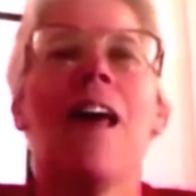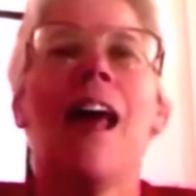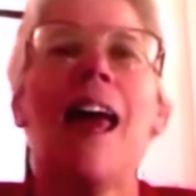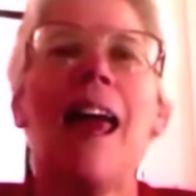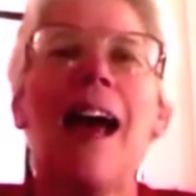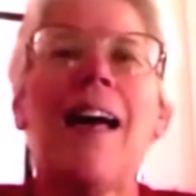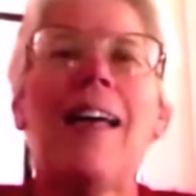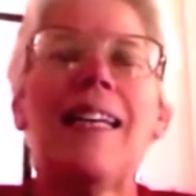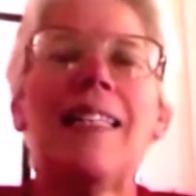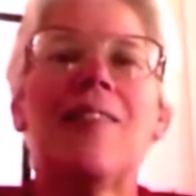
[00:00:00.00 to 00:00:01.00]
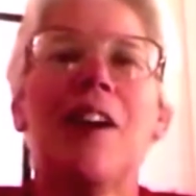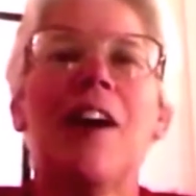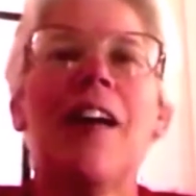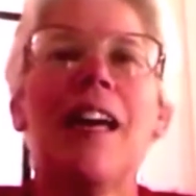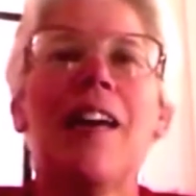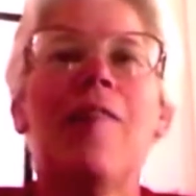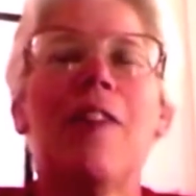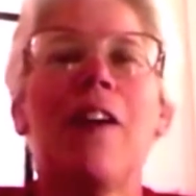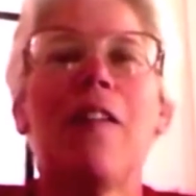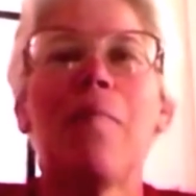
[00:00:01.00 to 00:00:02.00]
And it's very unfair
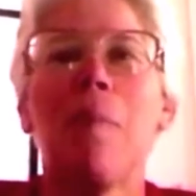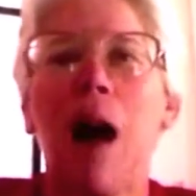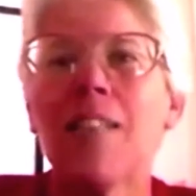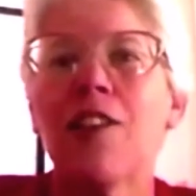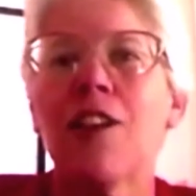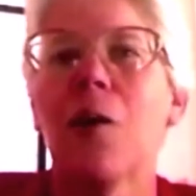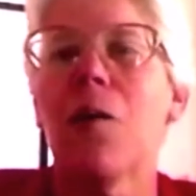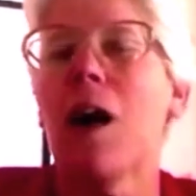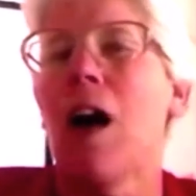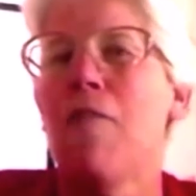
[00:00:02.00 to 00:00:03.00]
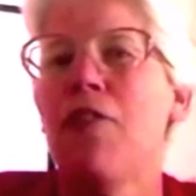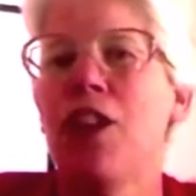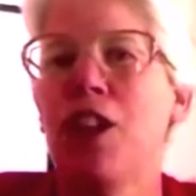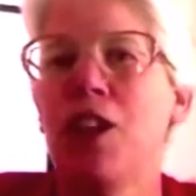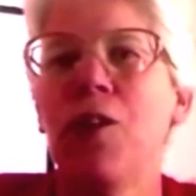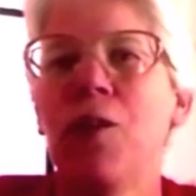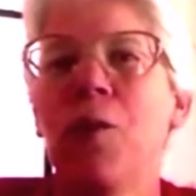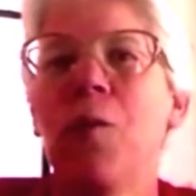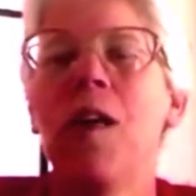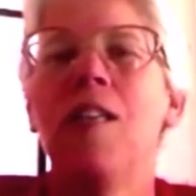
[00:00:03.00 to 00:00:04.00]
and macho of you
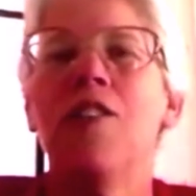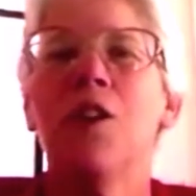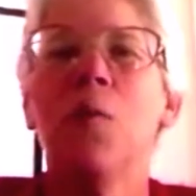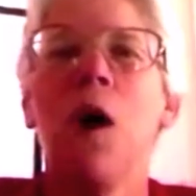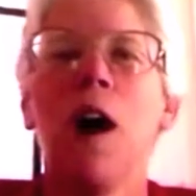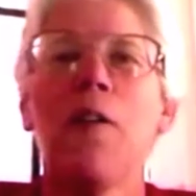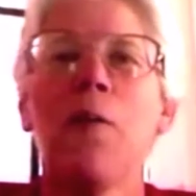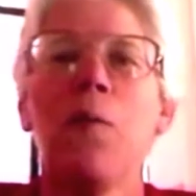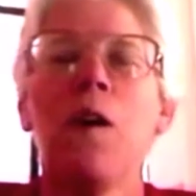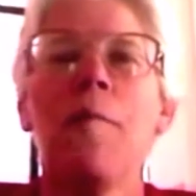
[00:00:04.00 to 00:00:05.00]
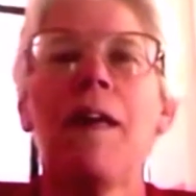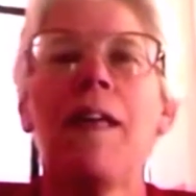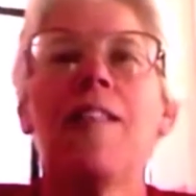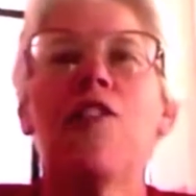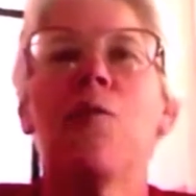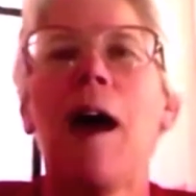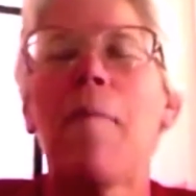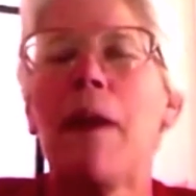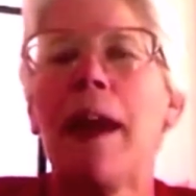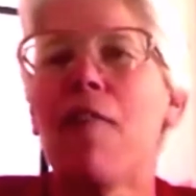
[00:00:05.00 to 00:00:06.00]
to want a woman to wrap
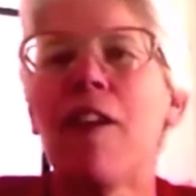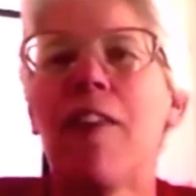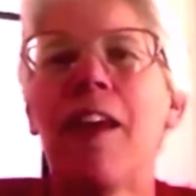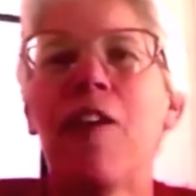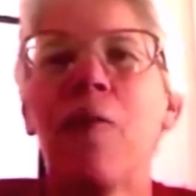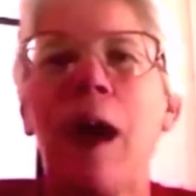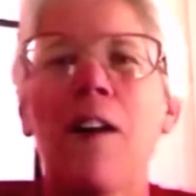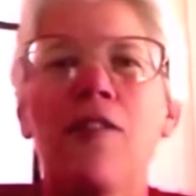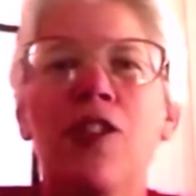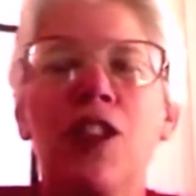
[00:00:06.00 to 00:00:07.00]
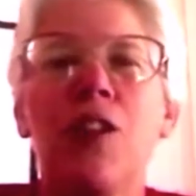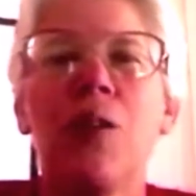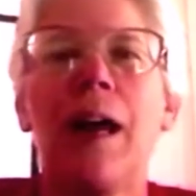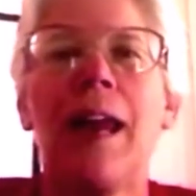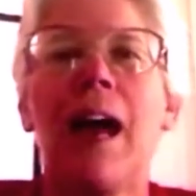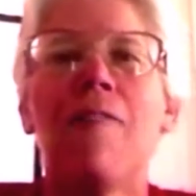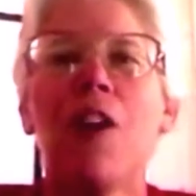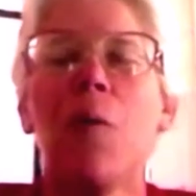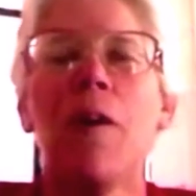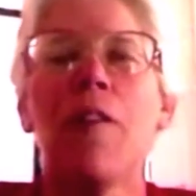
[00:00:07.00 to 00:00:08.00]
everything around you and have
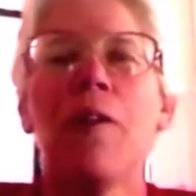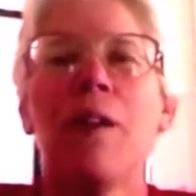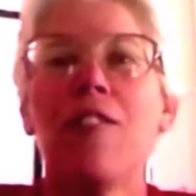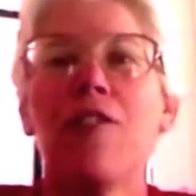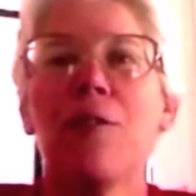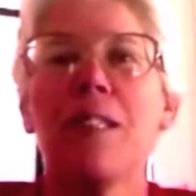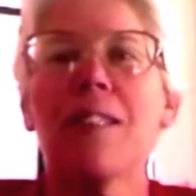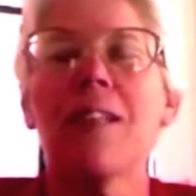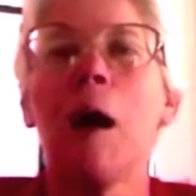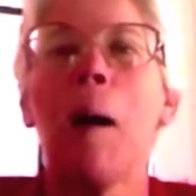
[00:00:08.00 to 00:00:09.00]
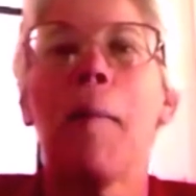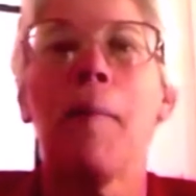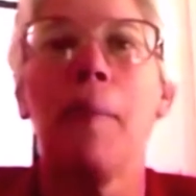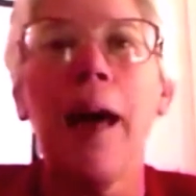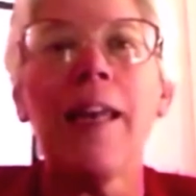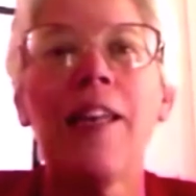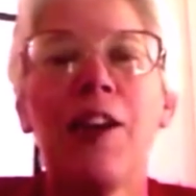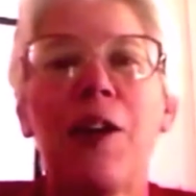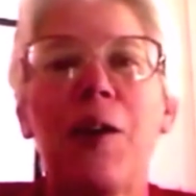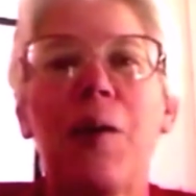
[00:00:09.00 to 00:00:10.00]
no other interests but
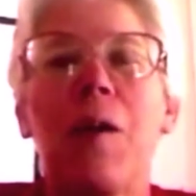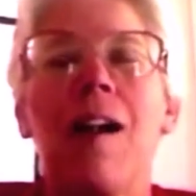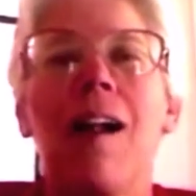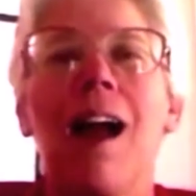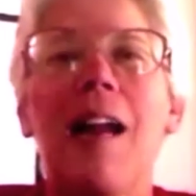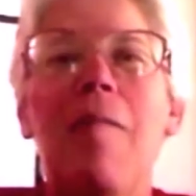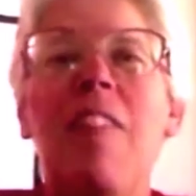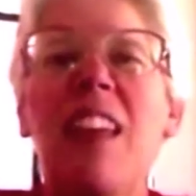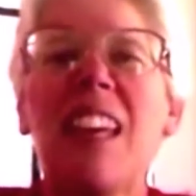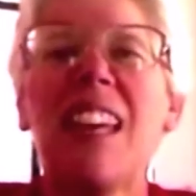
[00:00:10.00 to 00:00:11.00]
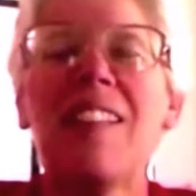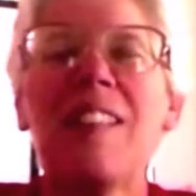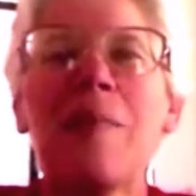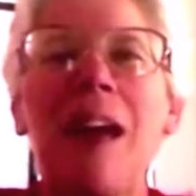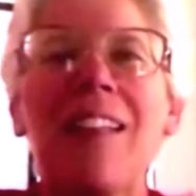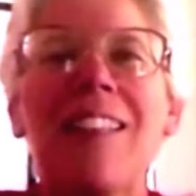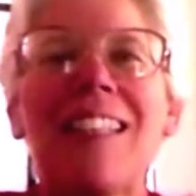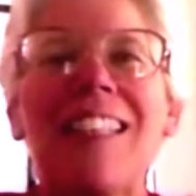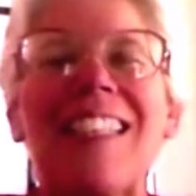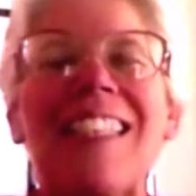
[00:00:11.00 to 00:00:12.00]
you. And I'm thinking, this man's in
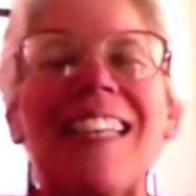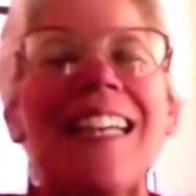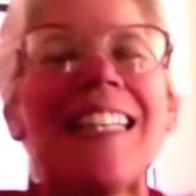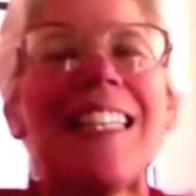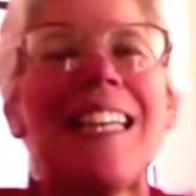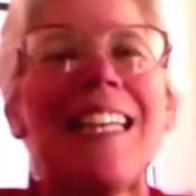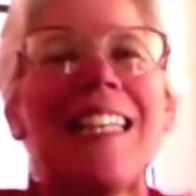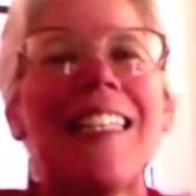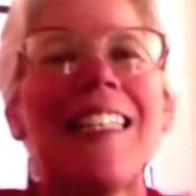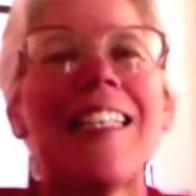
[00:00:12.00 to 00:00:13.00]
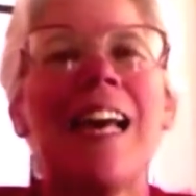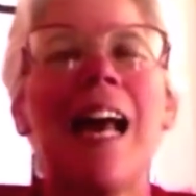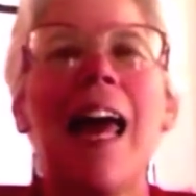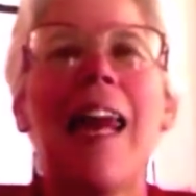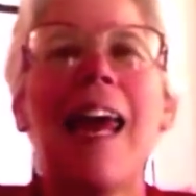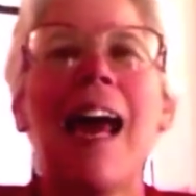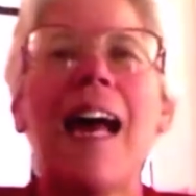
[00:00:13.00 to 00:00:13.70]
his sixties, and I'm